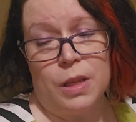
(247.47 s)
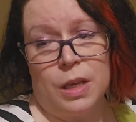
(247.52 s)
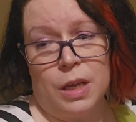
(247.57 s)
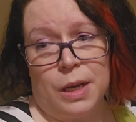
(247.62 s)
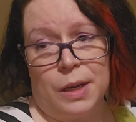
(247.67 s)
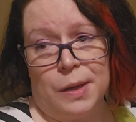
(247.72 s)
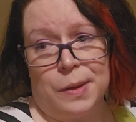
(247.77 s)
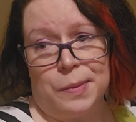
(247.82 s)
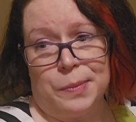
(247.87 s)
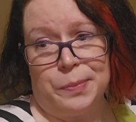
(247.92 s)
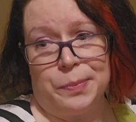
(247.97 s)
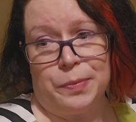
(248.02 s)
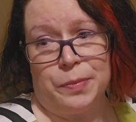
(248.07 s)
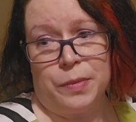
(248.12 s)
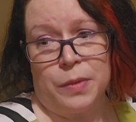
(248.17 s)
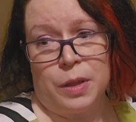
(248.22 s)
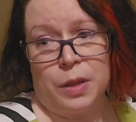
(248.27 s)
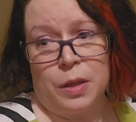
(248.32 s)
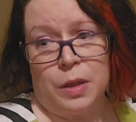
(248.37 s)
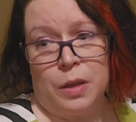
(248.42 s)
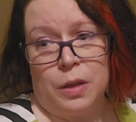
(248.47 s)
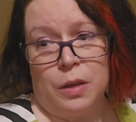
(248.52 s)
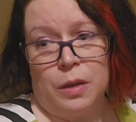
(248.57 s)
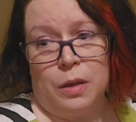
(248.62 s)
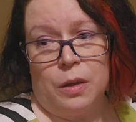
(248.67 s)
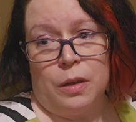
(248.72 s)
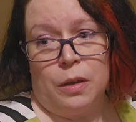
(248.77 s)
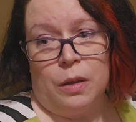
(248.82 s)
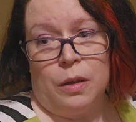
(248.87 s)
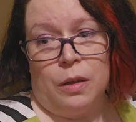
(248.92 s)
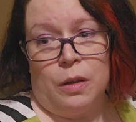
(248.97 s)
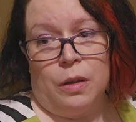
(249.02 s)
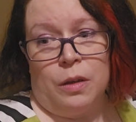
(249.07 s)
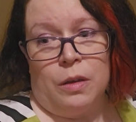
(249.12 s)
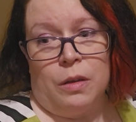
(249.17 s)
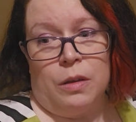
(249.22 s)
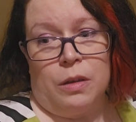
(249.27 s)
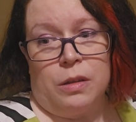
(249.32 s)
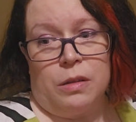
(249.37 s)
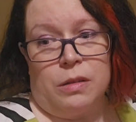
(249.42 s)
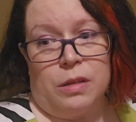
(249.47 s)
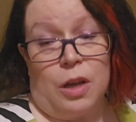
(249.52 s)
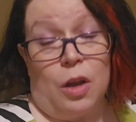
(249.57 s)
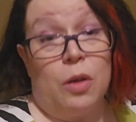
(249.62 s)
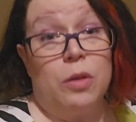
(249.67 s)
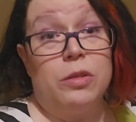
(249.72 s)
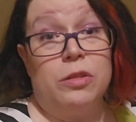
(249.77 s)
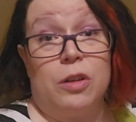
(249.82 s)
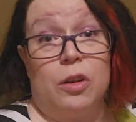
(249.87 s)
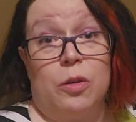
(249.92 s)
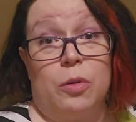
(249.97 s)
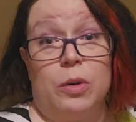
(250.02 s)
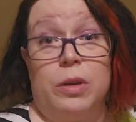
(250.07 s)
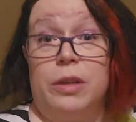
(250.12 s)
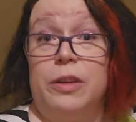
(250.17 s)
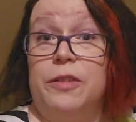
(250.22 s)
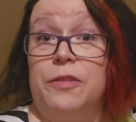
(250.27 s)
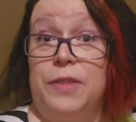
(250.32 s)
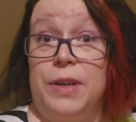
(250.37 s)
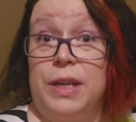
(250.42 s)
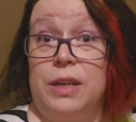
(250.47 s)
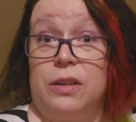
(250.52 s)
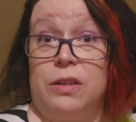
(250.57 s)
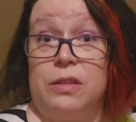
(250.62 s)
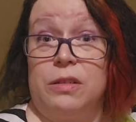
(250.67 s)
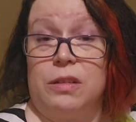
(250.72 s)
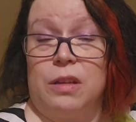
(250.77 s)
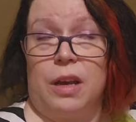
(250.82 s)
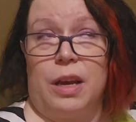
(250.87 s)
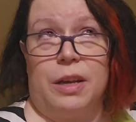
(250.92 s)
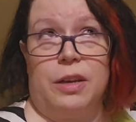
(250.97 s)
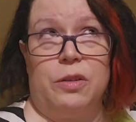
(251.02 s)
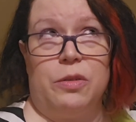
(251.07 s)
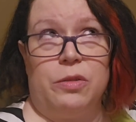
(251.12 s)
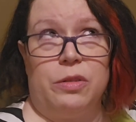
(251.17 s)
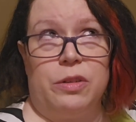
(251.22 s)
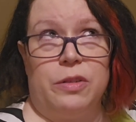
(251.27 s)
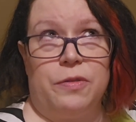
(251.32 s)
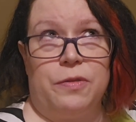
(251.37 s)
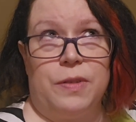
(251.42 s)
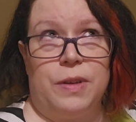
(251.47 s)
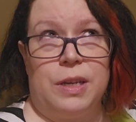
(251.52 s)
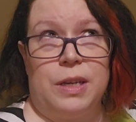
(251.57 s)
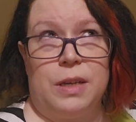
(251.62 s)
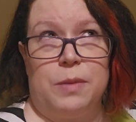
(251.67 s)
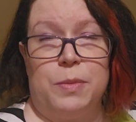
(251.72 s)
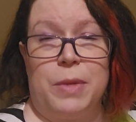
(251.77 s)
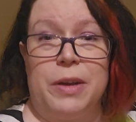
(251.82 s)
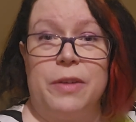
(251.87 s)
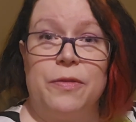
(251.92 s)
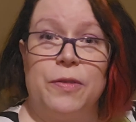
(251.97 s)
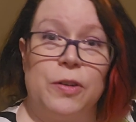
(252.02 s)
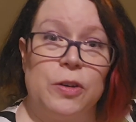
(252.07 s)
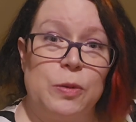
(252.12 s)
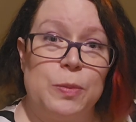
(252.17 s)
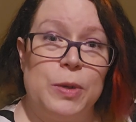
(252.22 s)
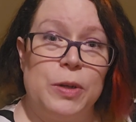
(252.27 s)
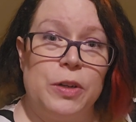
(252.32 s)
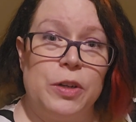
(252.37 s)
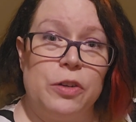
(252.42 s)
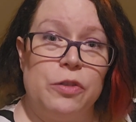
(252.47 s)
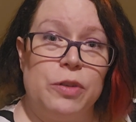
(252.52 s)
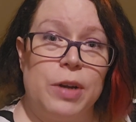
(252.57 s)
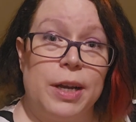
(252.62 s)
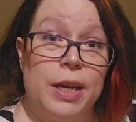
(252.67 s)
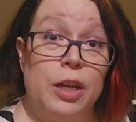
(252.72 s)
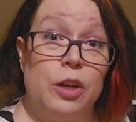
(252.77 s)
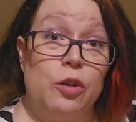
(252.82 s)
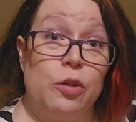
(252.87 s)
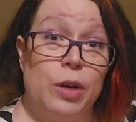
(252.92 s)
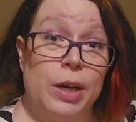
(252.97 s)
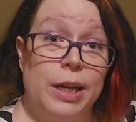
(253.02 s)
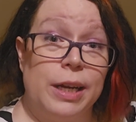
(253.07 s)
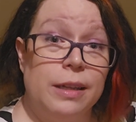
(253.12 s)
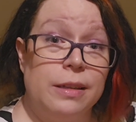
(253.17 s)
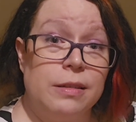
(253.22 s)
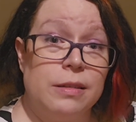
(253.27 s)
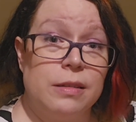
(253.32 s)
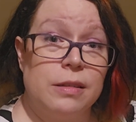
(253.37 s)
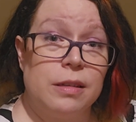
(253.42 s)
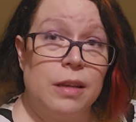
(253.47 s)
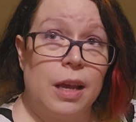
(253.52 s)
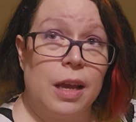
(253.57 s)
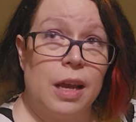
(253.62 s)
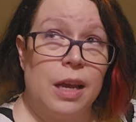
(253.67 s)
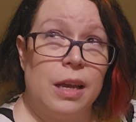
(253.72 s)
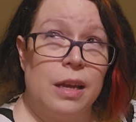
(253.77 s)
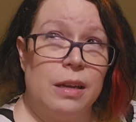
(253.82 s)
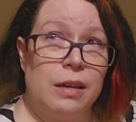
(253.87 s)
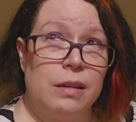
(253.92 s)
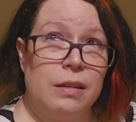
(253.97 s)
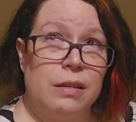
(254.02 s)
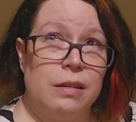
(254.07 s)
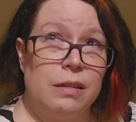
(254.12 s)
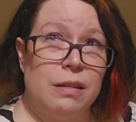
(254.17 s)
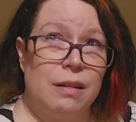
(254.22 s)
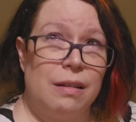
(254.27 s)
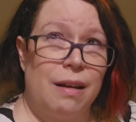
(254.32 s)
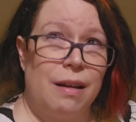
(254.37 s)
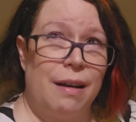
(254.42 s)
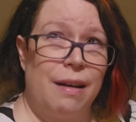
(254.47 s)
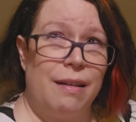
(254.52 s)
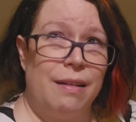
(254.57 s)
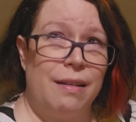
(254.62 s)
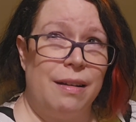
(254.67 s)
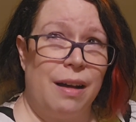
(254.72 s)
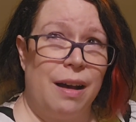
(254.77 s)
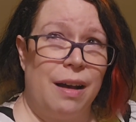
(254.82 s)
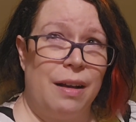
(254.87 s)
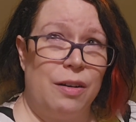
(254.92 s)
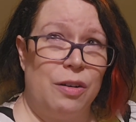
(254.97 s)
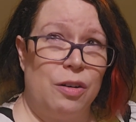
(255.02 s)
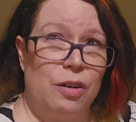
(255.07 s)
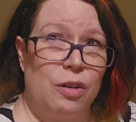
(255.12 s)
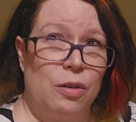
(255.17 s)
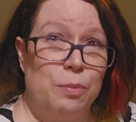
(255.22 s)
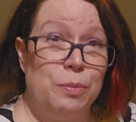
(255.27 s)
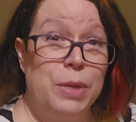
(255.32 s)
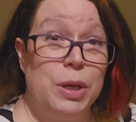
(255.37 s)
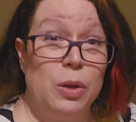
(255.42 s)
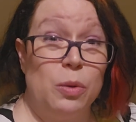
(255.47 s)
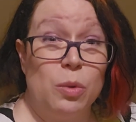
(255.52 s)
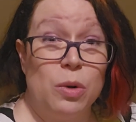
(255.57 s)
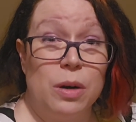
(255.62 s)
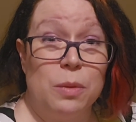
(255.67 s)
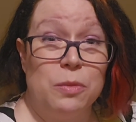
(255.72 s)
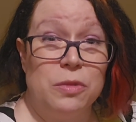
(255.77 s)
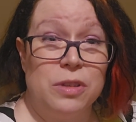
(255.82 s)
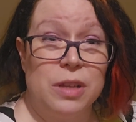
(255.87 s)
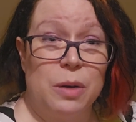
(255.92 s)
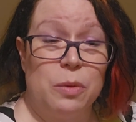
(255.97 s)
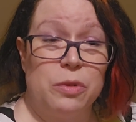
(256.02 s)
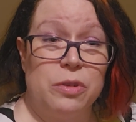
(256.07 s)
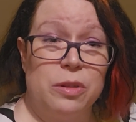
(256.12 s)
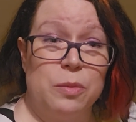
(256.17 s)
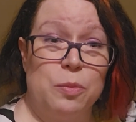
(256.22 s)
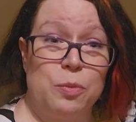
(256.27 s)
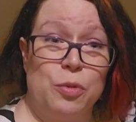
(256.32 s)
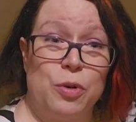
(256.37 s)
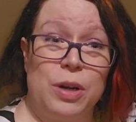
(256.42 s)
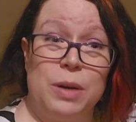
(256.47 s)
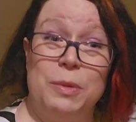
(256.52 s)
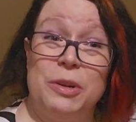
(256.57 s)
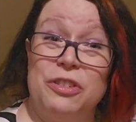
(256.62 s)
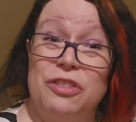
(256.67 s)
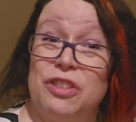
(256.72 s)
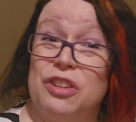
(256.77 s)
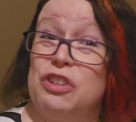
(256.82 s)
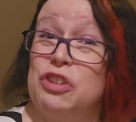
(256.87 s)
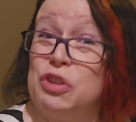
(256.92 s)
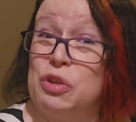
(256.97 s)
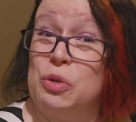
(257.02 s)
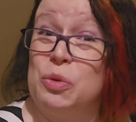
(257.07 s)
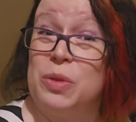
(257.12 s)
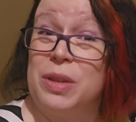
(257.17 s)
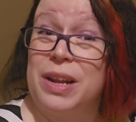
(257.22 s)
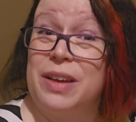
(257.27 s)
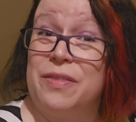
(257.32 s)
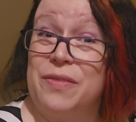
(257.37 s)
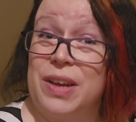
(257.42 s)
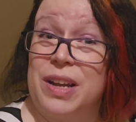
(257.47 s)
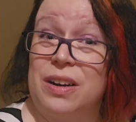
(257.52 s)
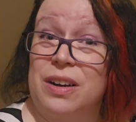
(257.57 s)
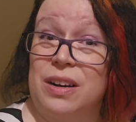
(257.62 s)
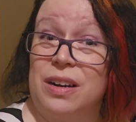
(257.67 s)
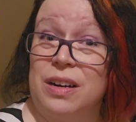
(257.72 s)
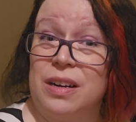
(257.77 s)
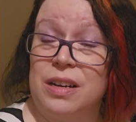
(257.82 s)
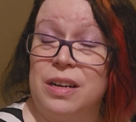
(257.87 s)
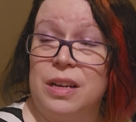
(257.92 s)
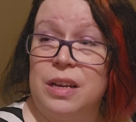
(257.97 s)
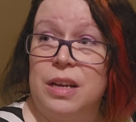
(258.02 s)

Let's see. Also, feeders. I used to feed my first bearded dragon crickets, and I got her mealworms. That was pretty much the two that I fed her.